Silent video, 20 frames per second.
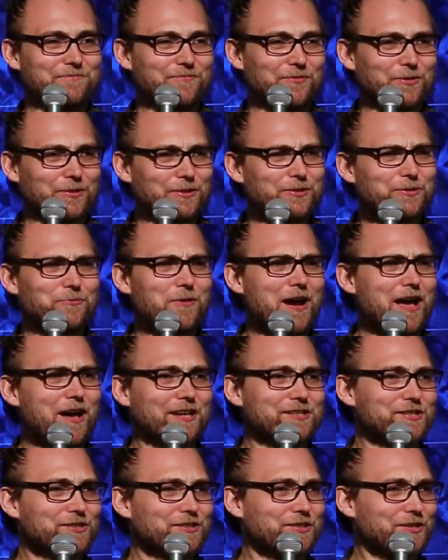for a little while,
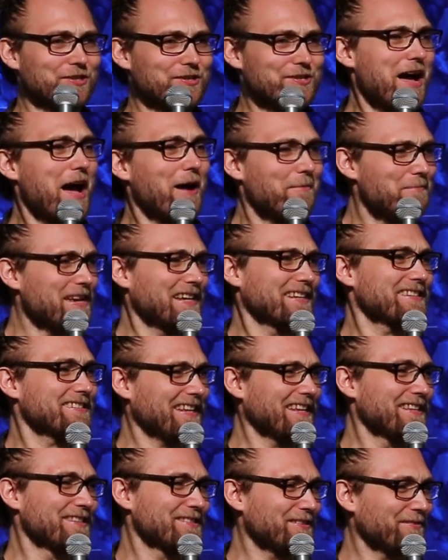I just could not make
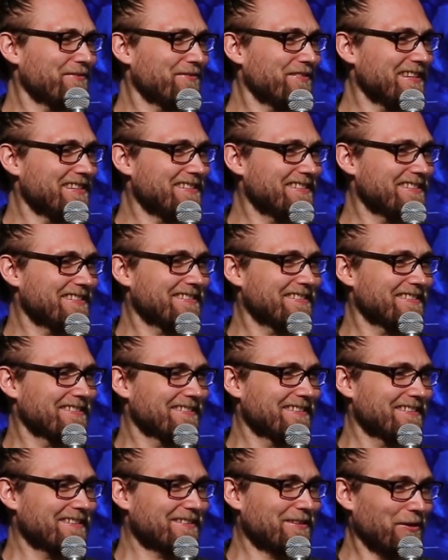sense of
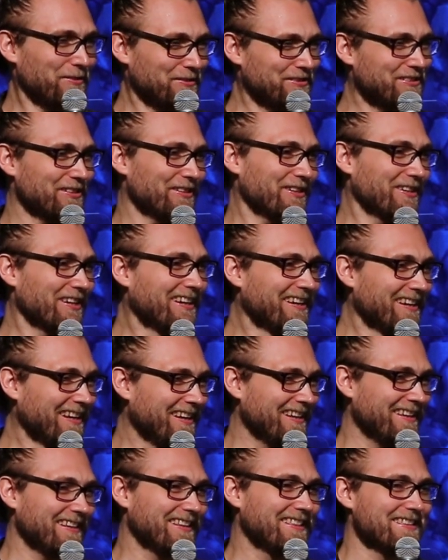this culture
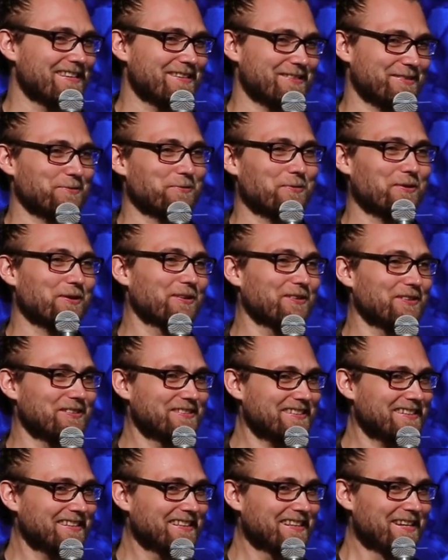and this
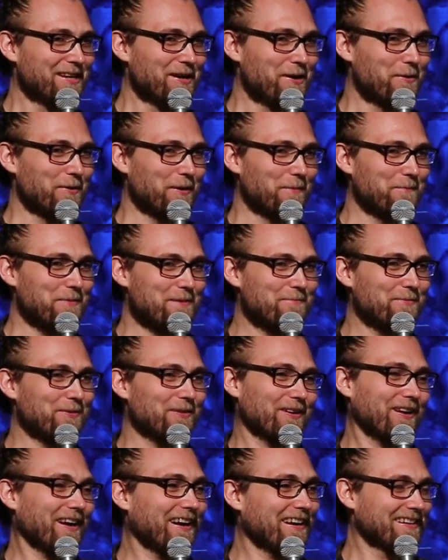world where
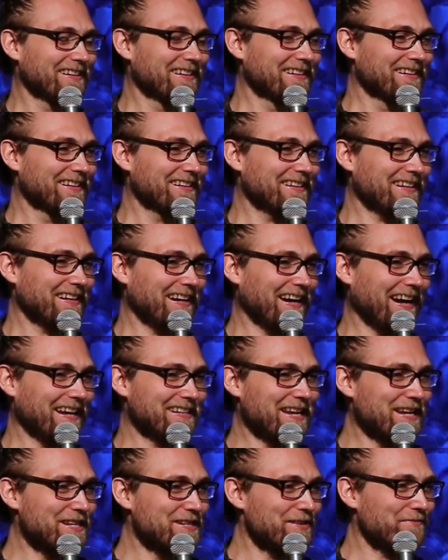people are
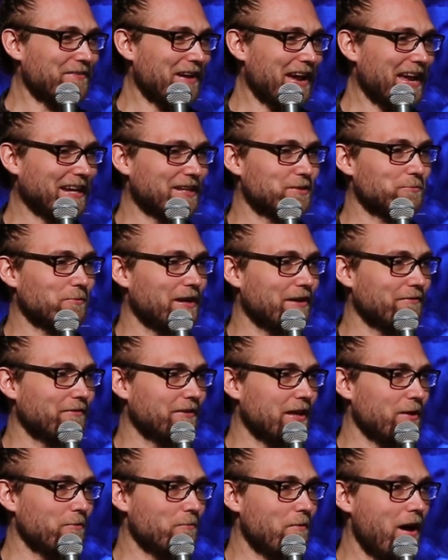identifying as
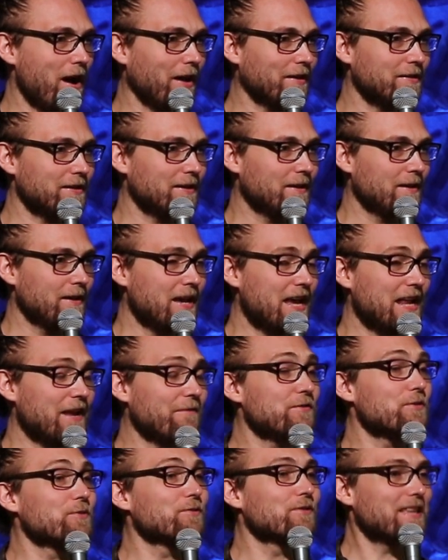whatever they want.
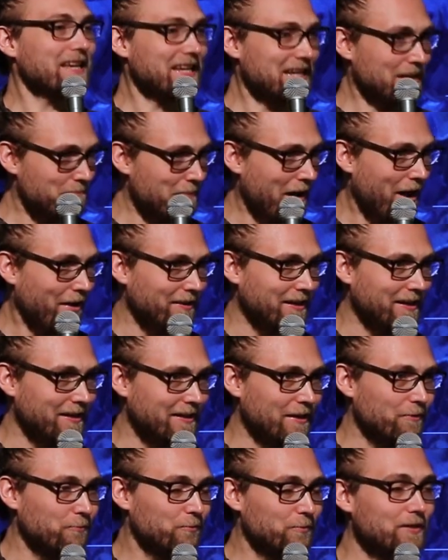And if you think about
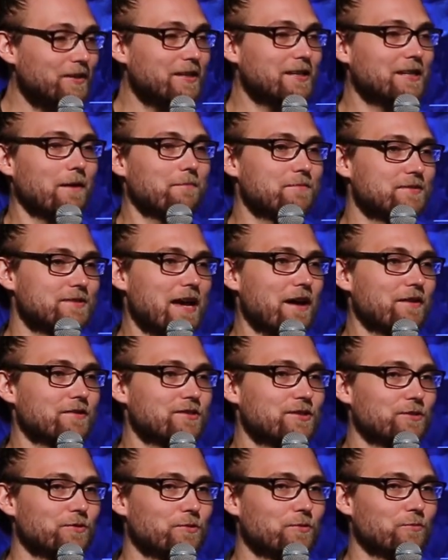it, it really comes down
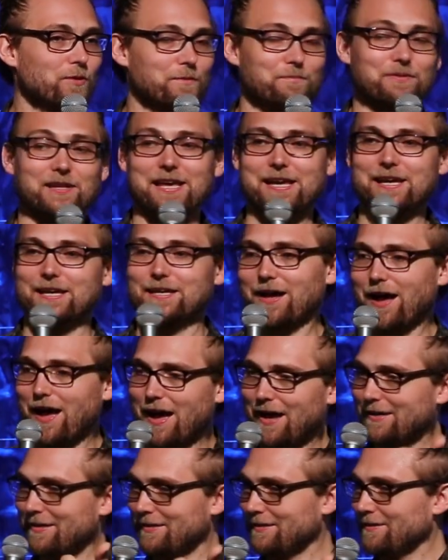to we're playing
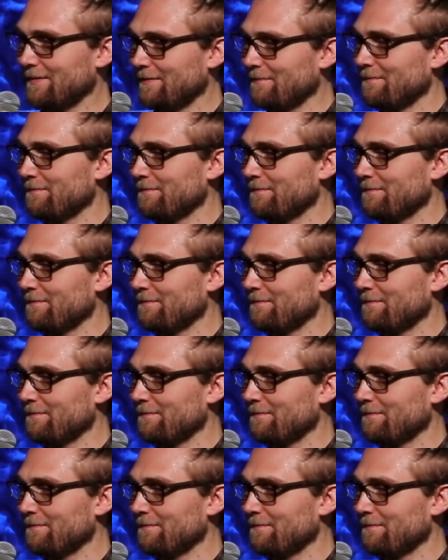God,